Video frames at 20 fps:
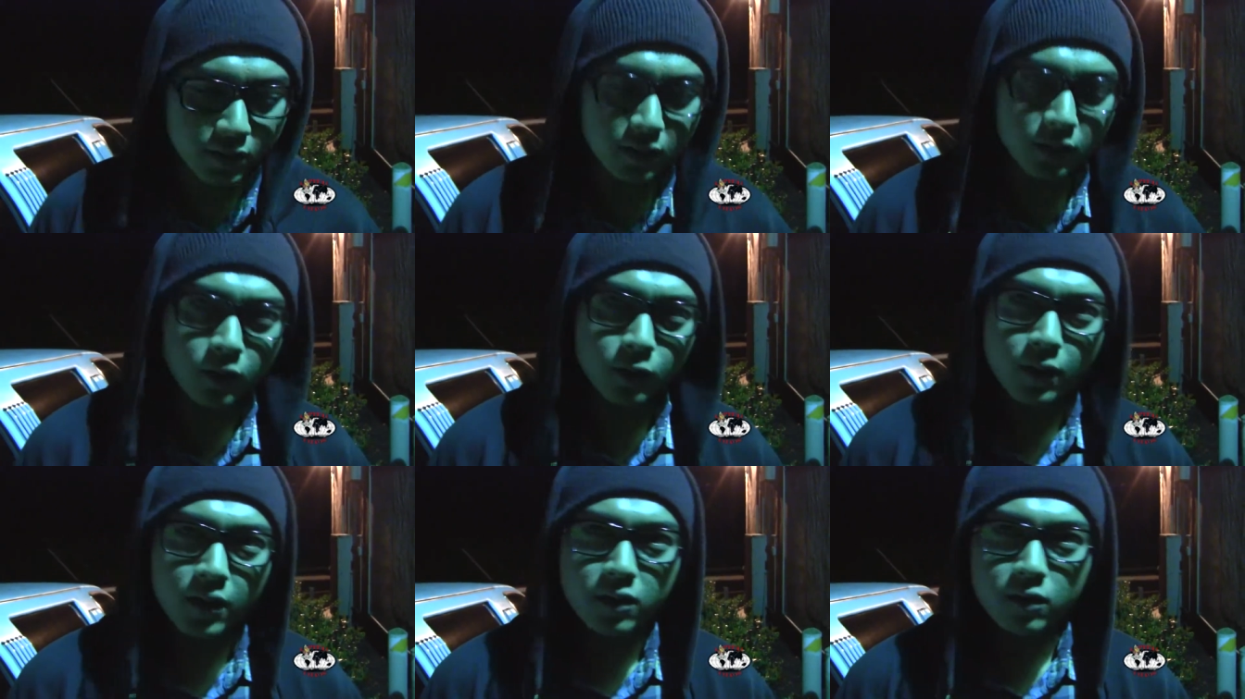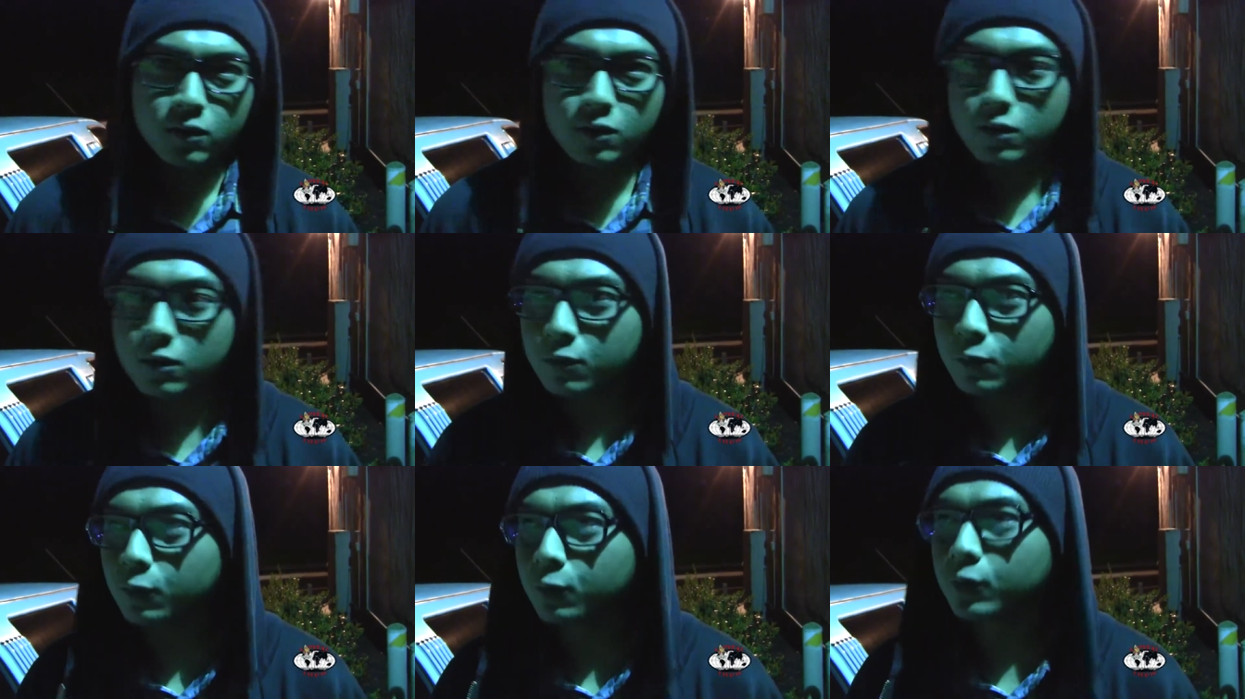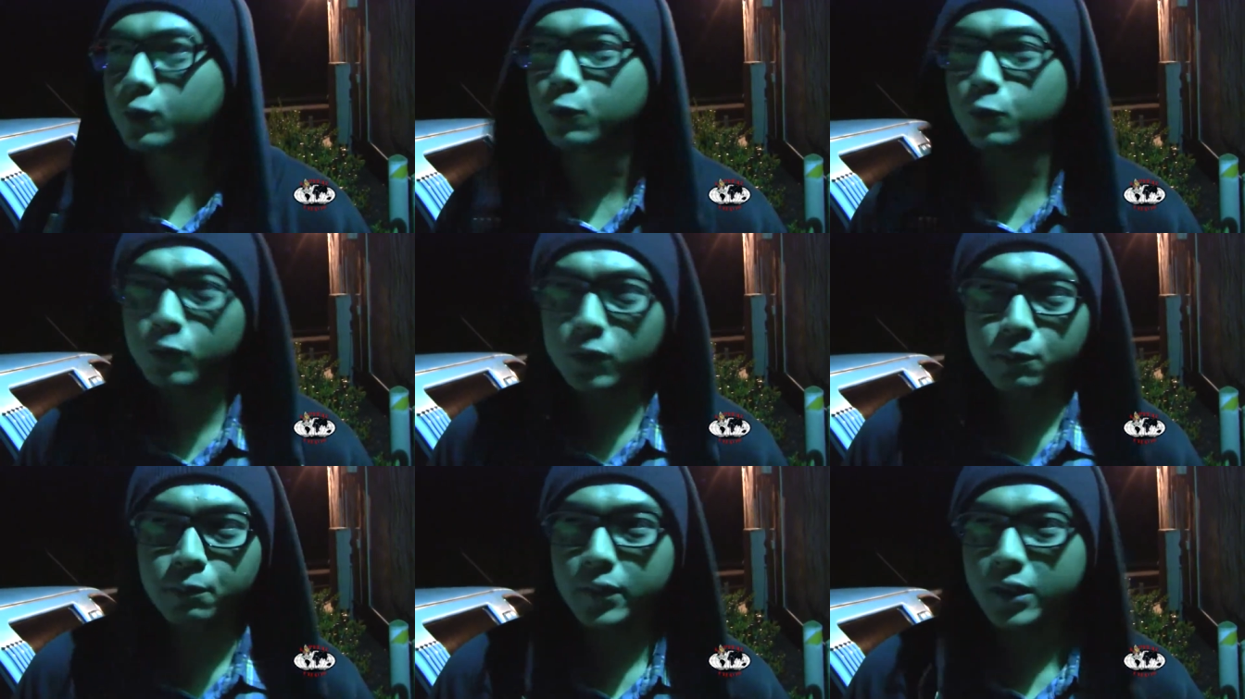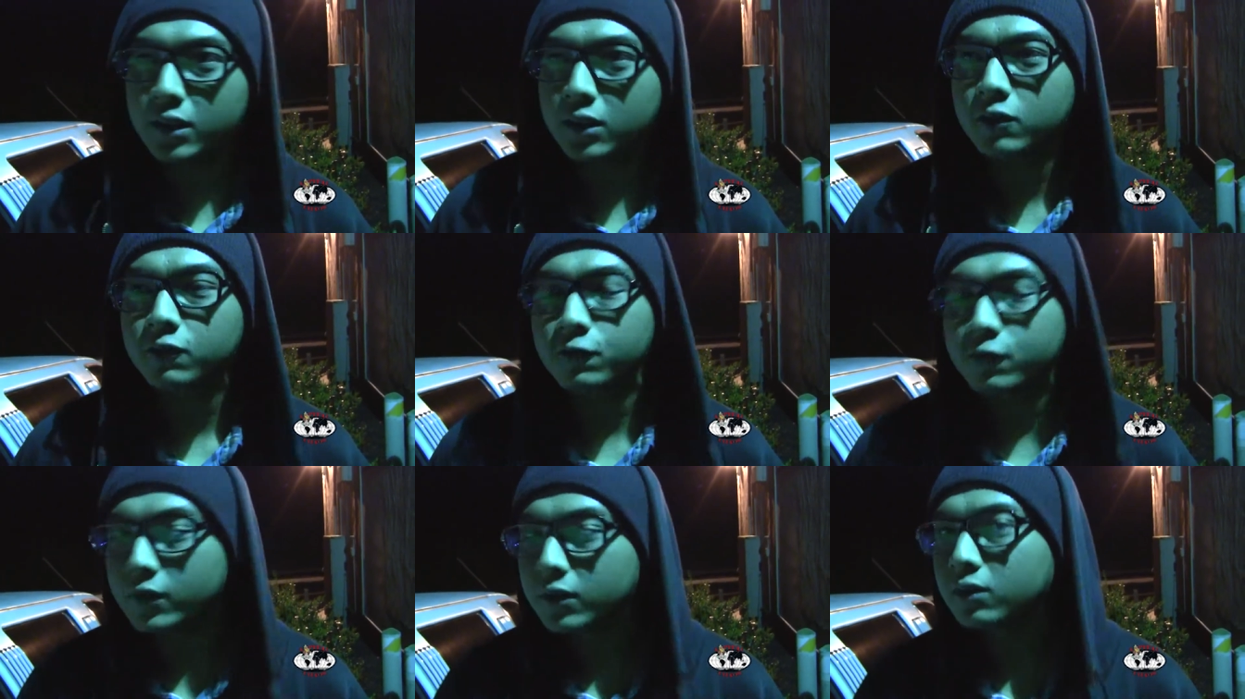in grindcore? We will make
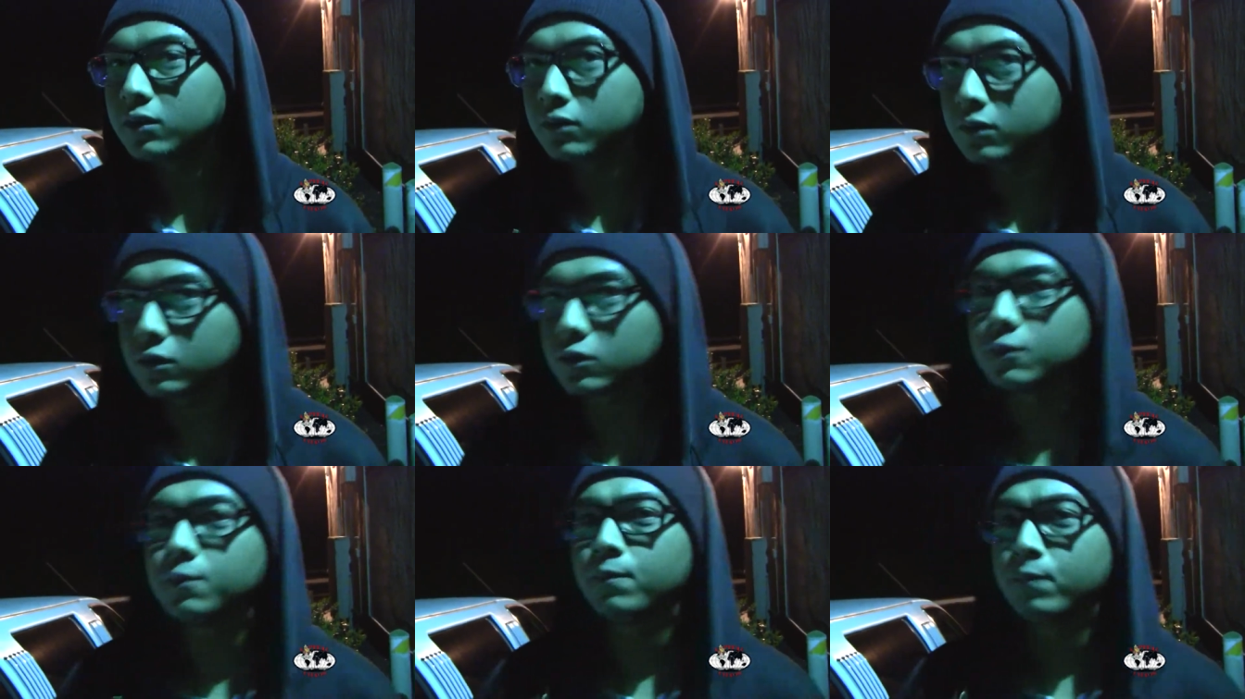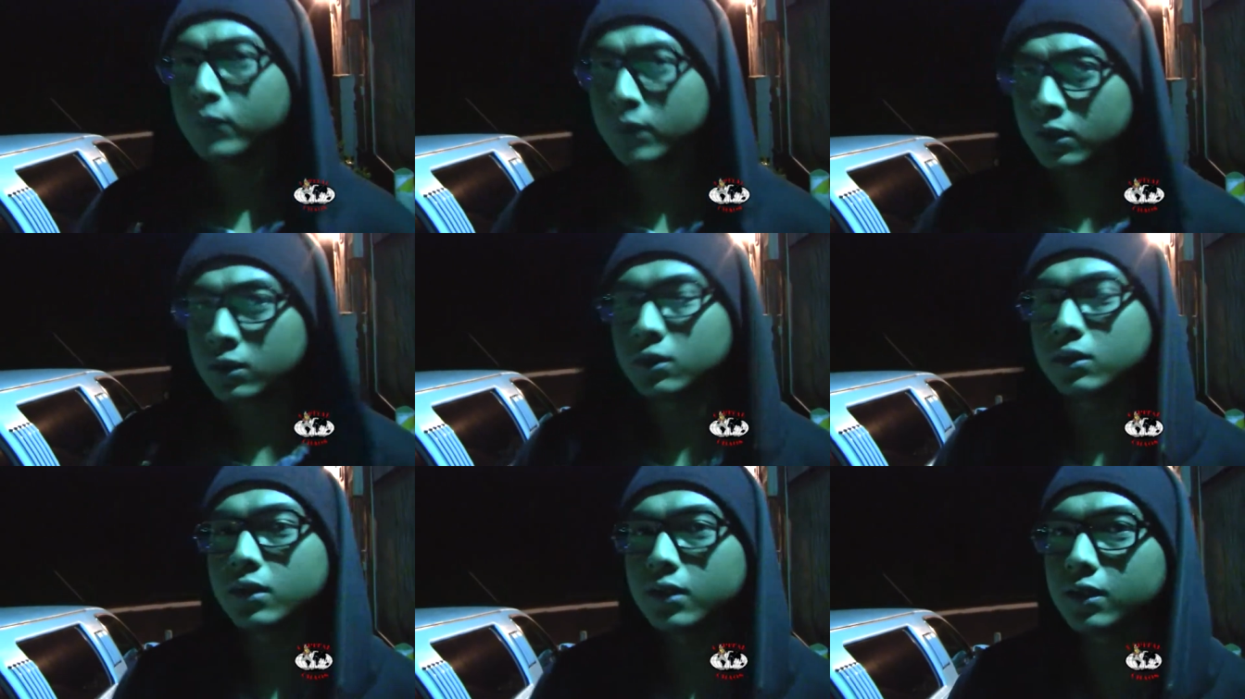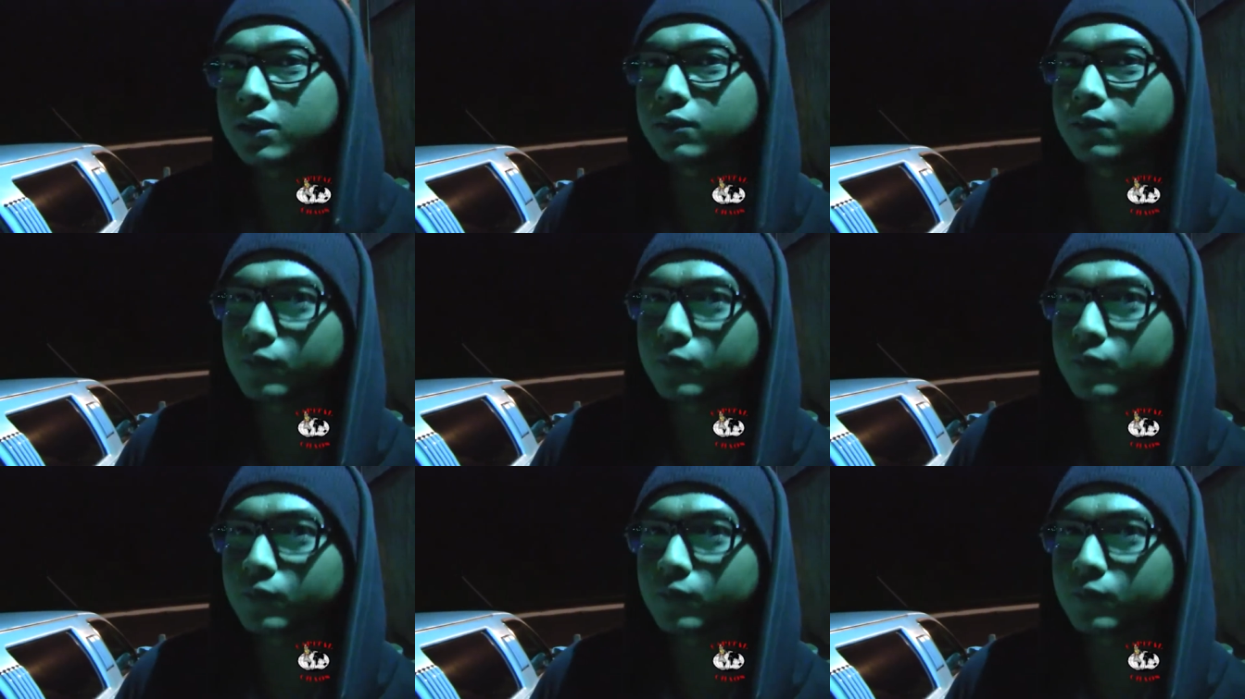it fit. So, sure. Yeah,